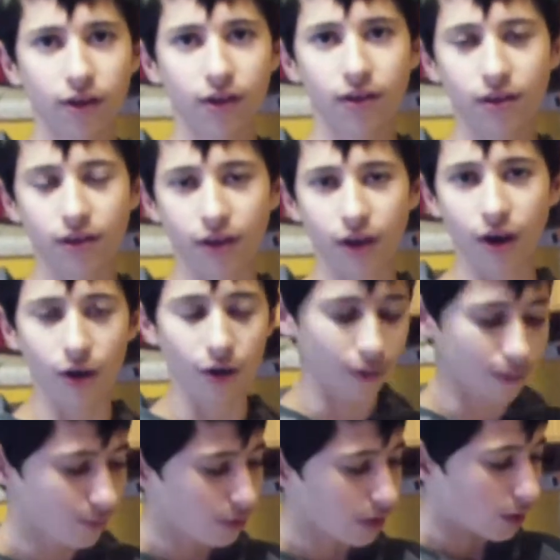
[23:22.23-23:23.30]
so
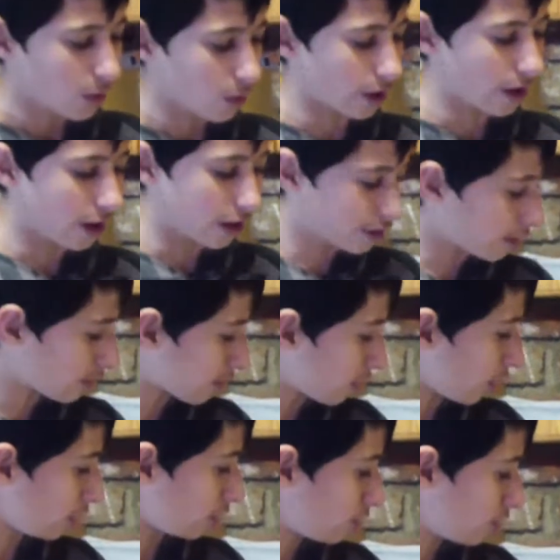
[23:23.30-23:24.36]
we're just
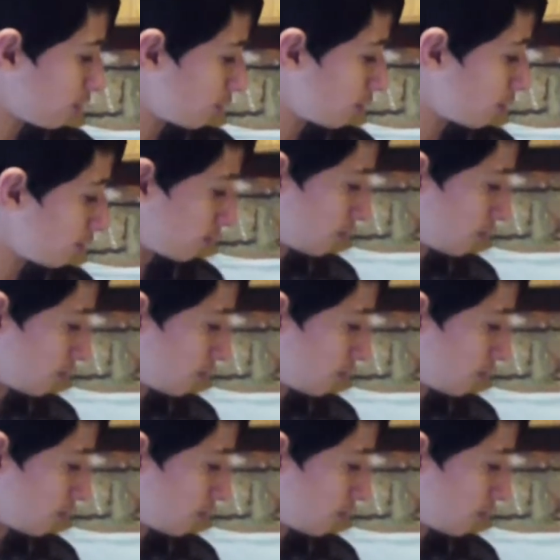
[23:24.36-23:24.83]
going to